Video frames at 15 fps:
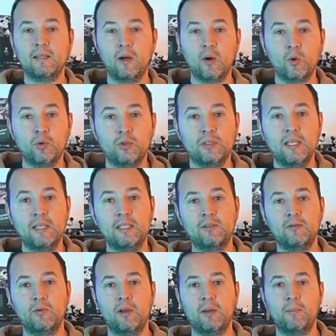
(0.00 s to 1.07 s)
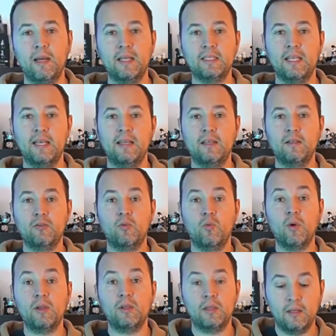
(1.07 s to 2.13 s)
the whole thing is fully maintained if you
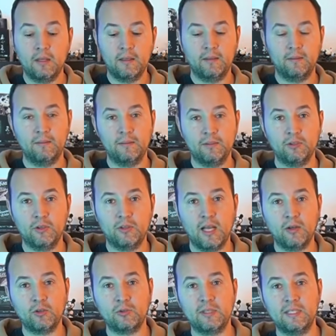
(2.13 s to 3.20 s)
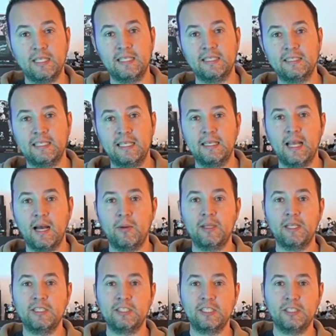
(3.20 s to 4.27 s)
want. So now you've at least seen how
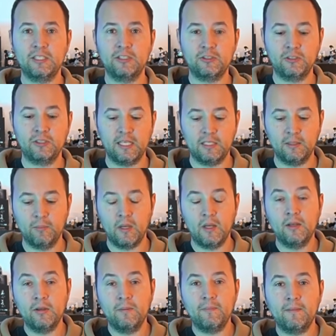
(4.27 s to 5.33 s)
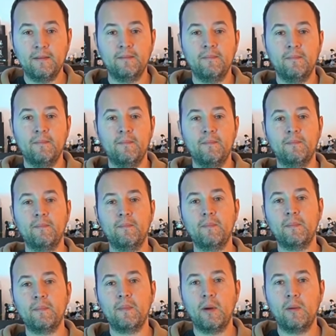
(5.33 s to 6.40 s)
easy it is to take apart.
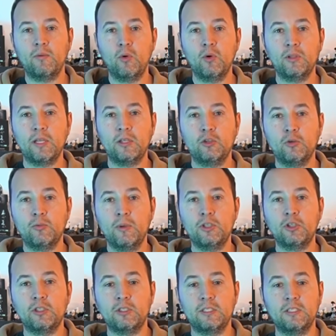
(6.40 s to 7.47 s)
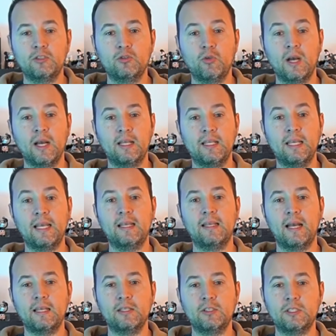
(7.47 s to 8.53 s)
Of course, I should mention this drying lid
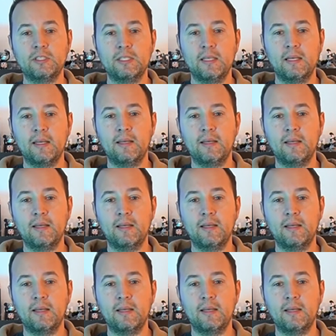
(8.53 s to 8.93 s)
I just